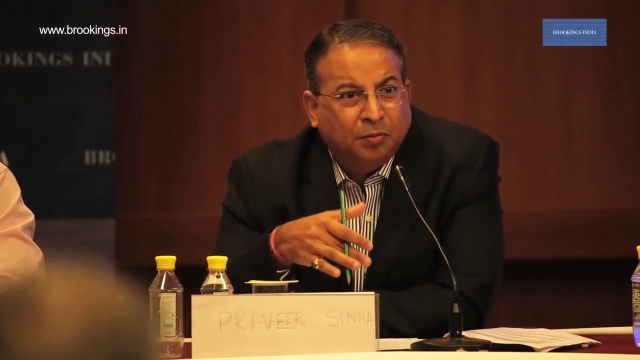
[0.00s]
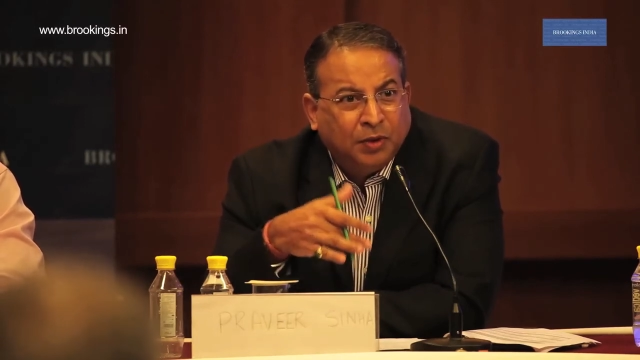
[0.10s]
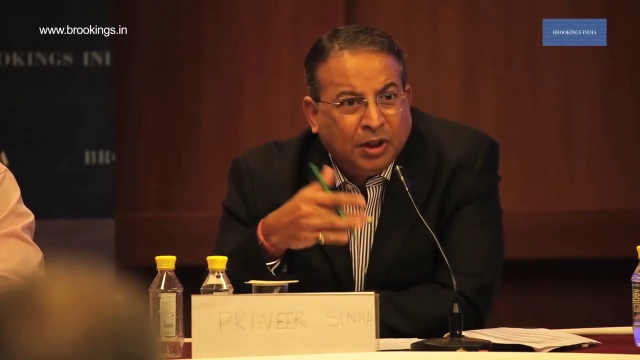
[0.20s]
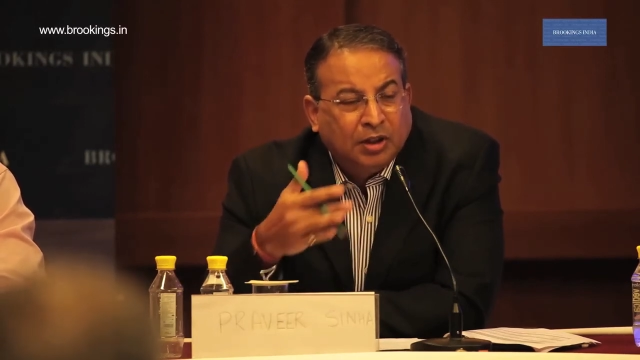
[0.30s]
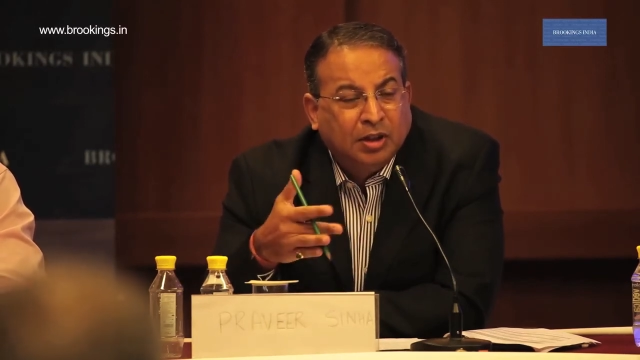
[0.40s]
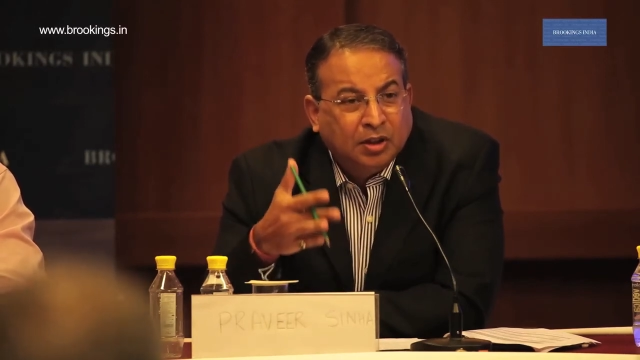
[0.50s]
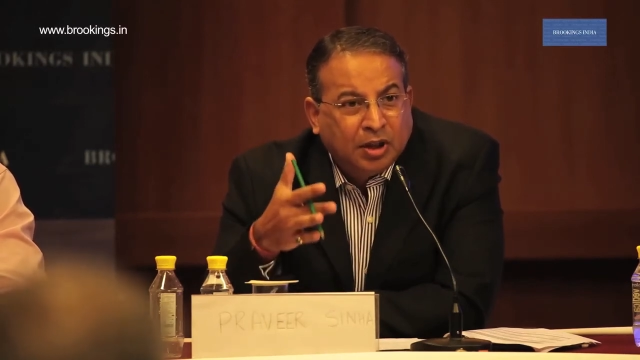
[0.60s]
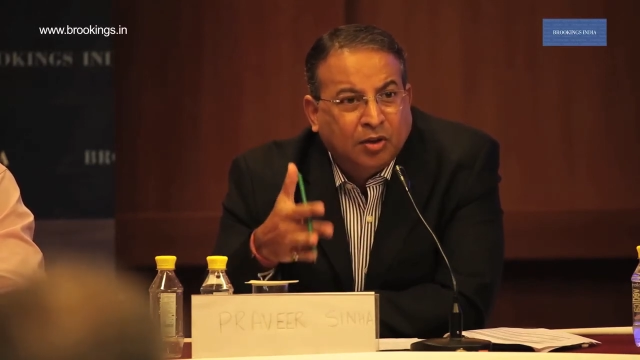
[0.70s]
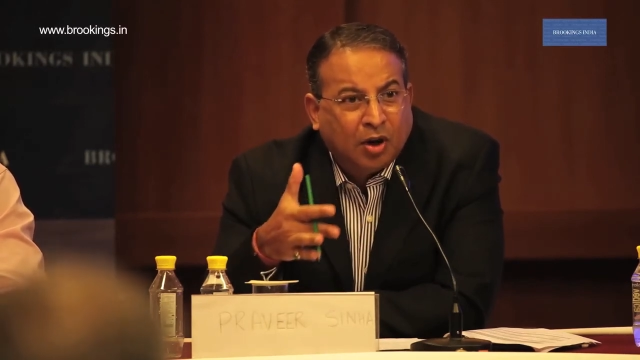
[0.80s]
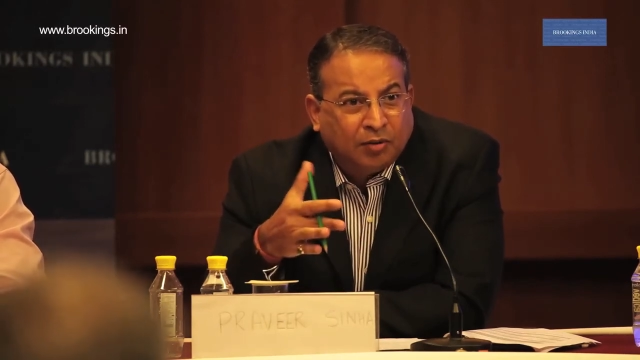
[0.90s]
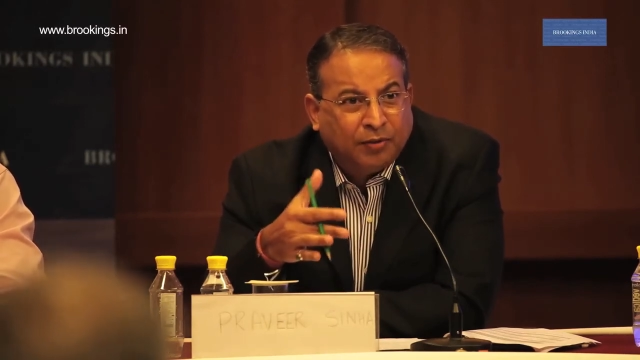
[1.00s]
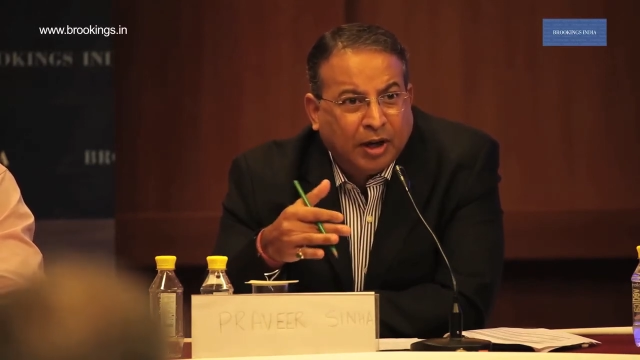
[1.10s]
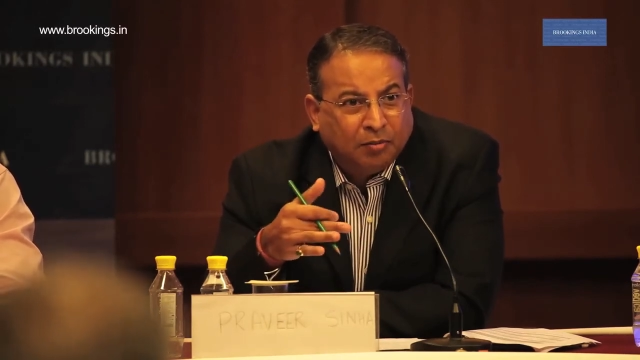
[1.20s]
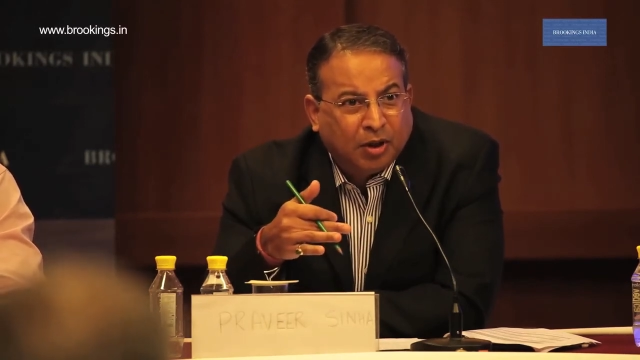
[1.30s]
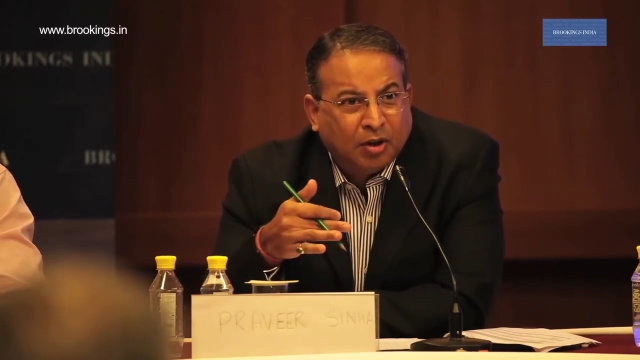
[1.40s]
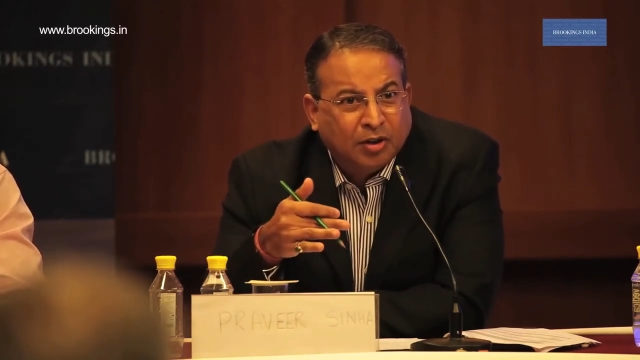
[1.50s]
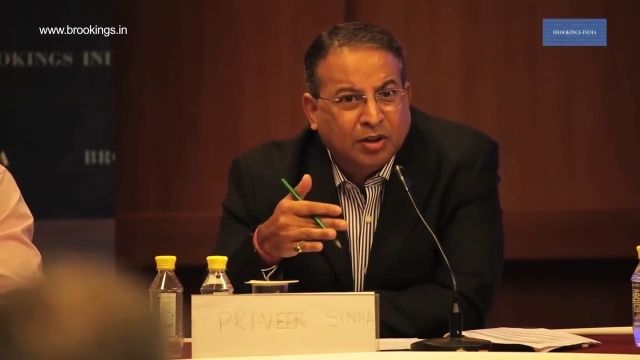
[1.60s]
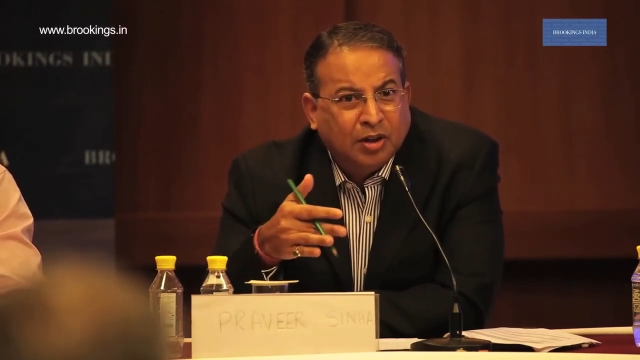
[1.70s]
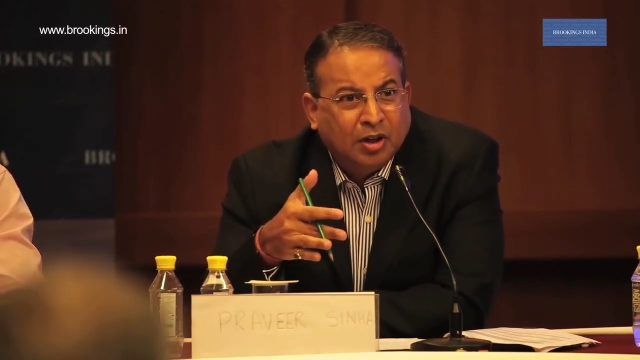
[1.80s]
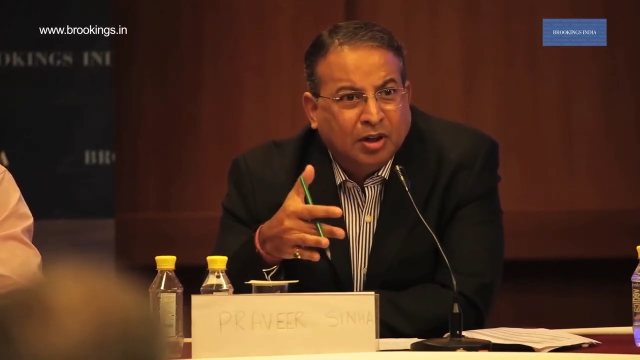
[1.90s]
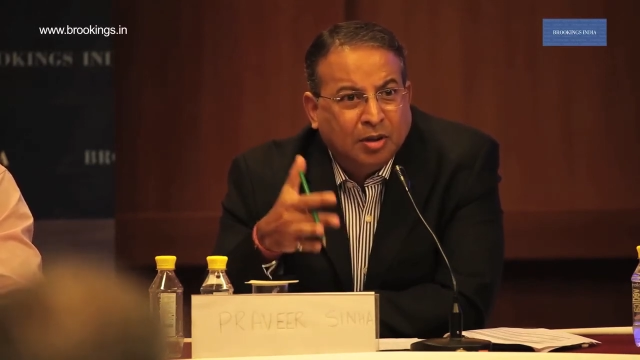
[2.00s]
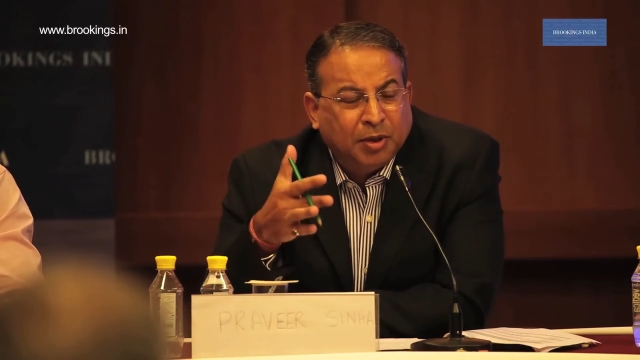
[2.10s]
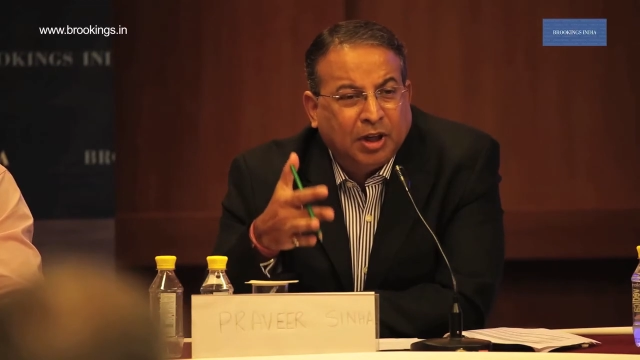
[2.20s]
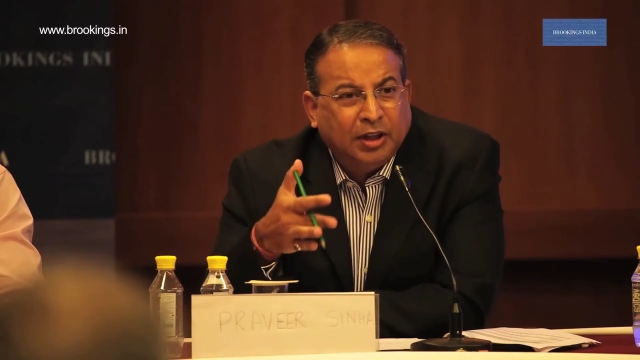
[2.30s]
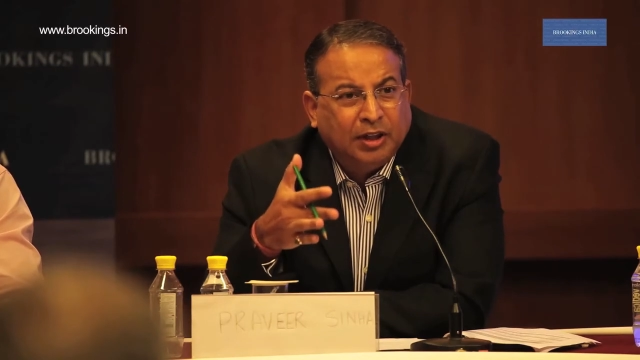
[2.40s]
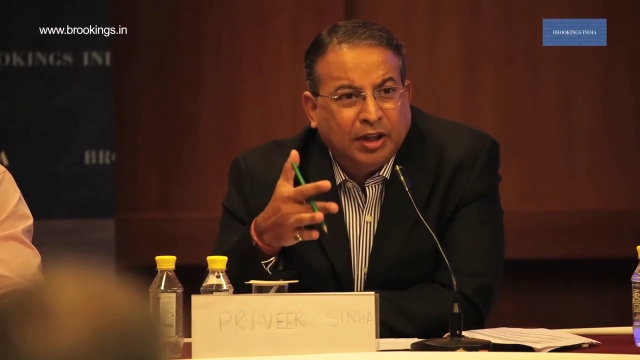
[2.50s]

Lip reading: We did not find, because typically